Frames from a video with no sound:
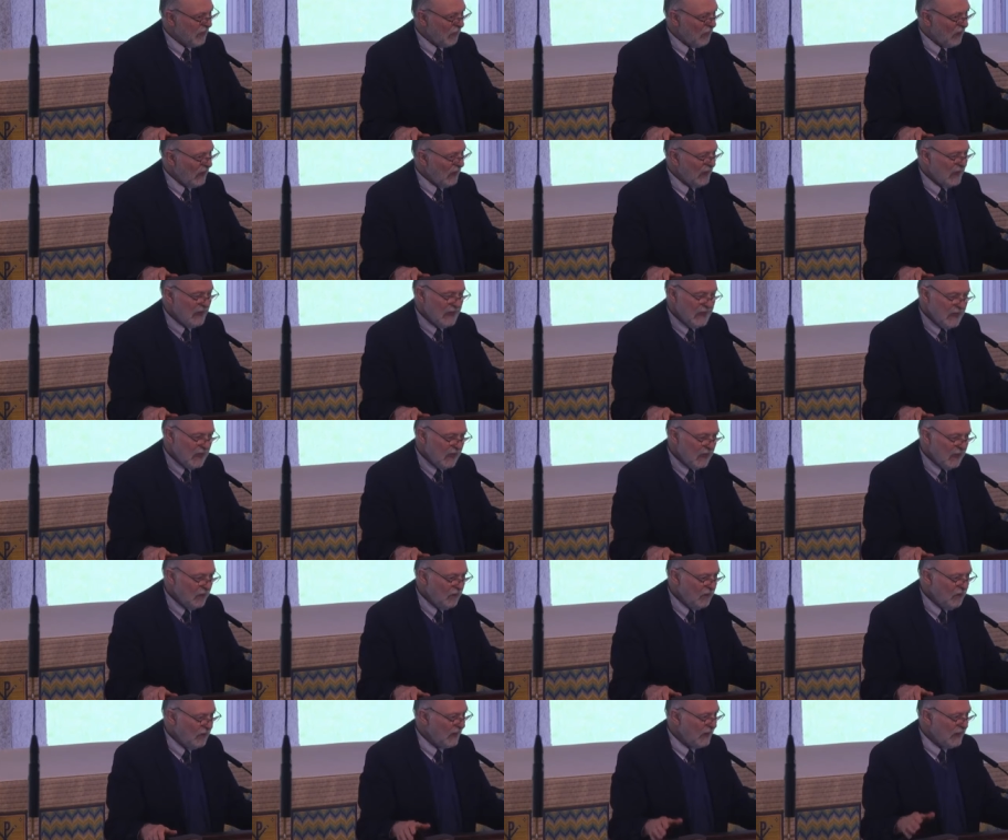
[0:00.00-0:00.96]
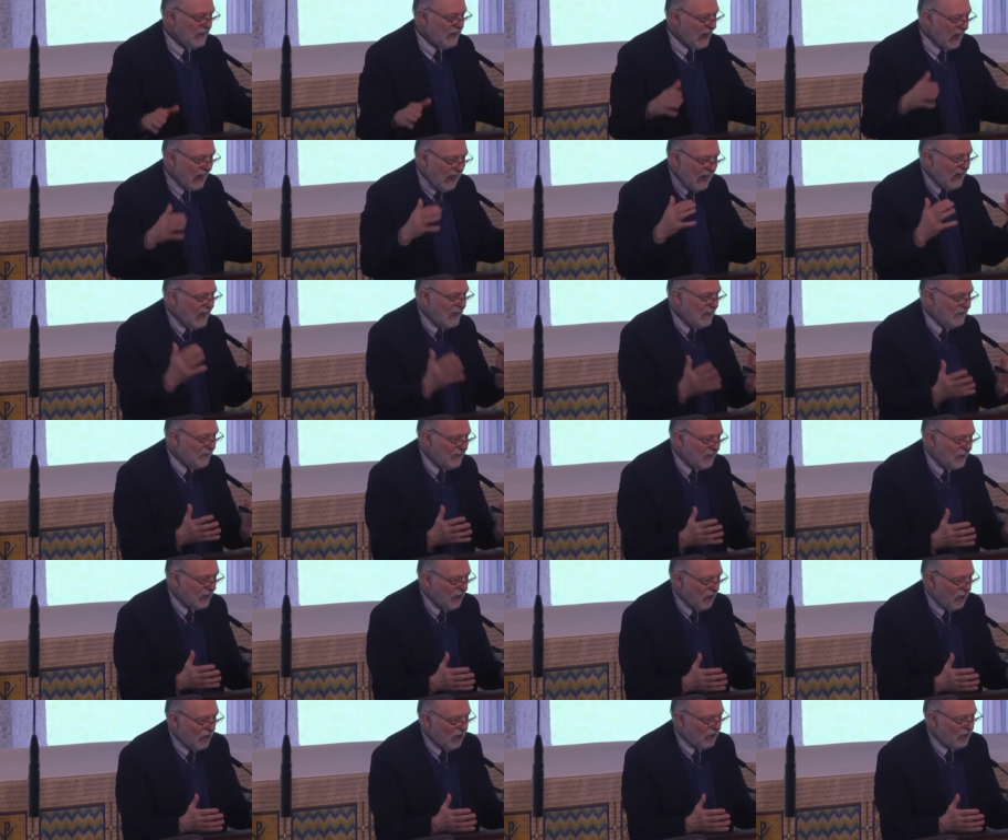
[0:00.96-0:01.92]
Well, he not only died
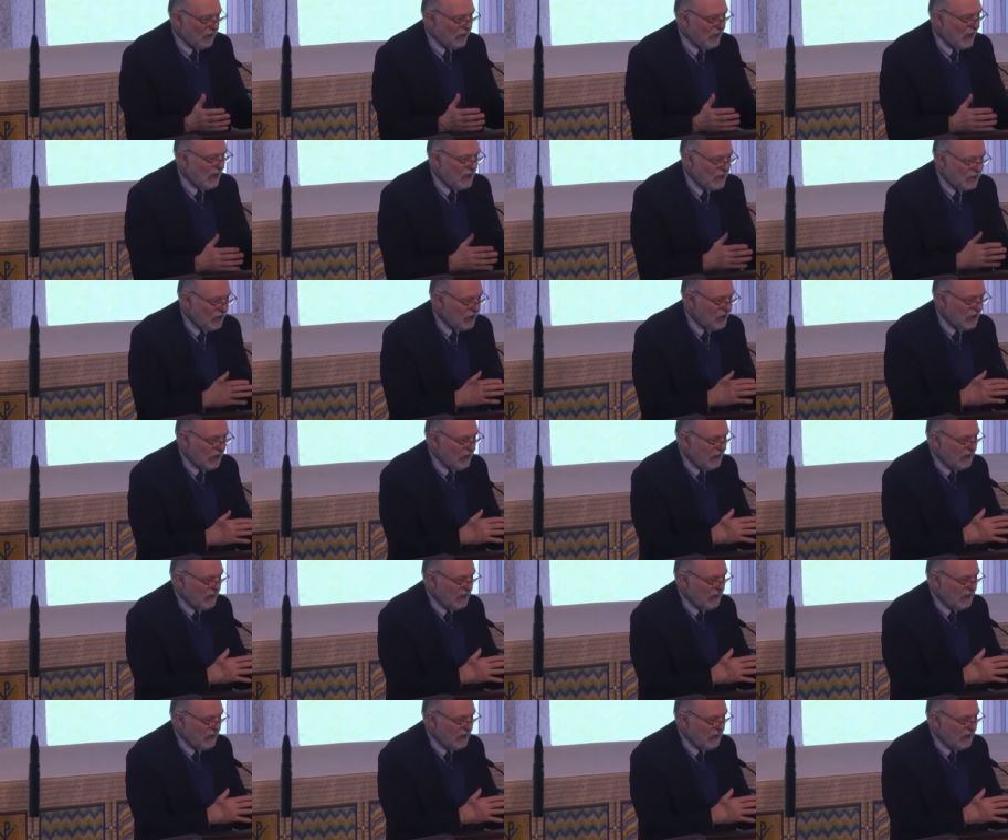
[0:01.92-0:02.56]
for all creation,